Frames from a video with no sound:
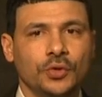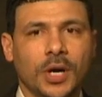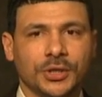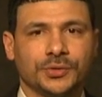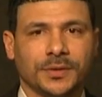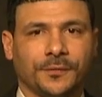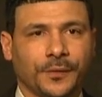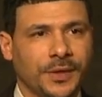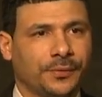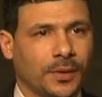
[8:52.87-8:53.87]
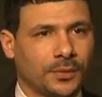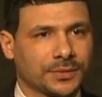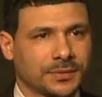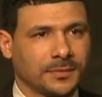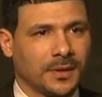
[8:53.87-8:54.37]
200 free throws
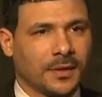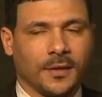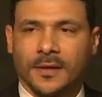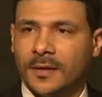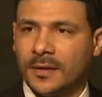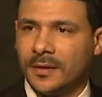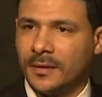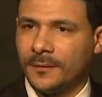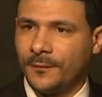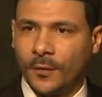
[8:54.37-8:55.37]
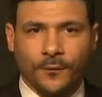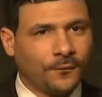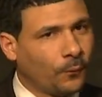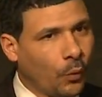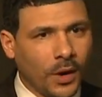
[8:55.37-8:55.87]
for
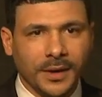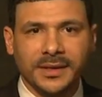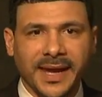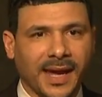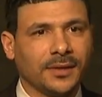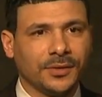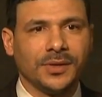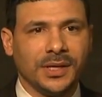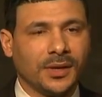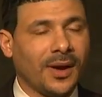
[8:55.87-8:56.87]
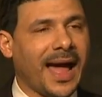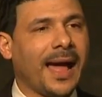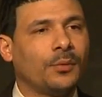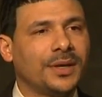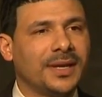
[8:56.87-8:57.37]
one calendar year,
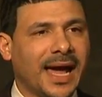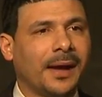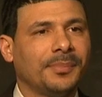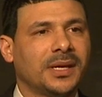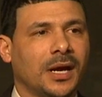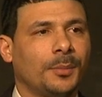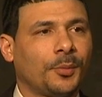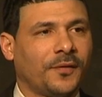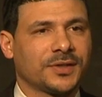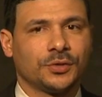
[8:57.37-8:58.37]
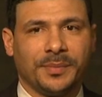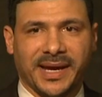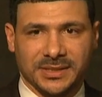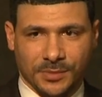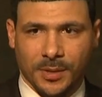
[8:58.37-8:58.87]
I would not become a professional
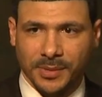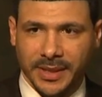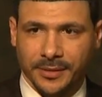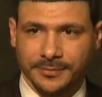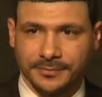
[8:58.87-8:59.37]
basketball player.